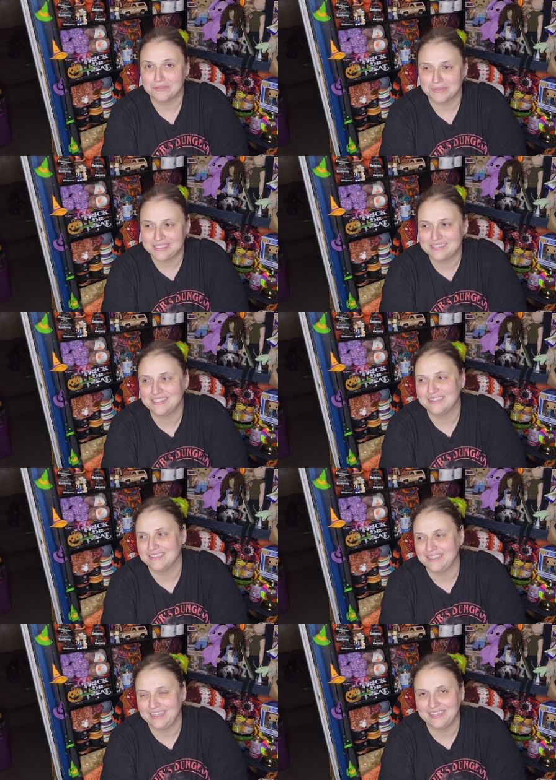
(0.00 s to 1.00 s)

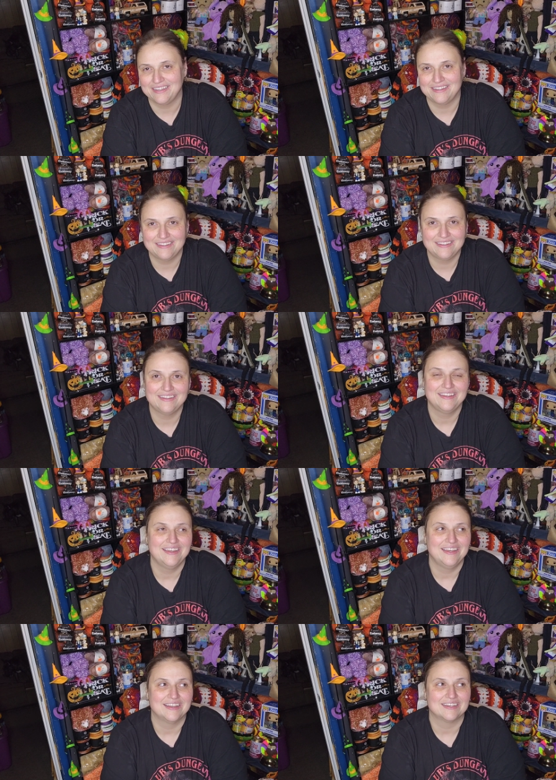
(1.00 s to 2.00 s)
recently
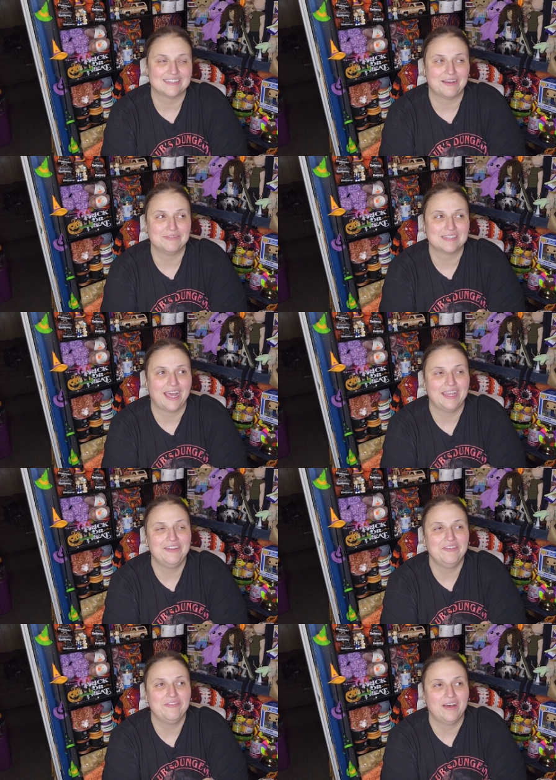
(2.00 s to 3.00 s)
because I was
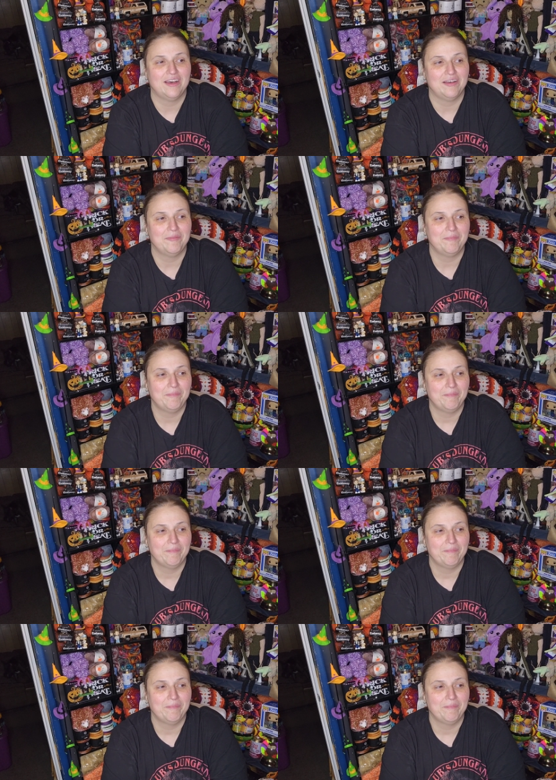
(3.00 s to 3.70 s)
kind of um,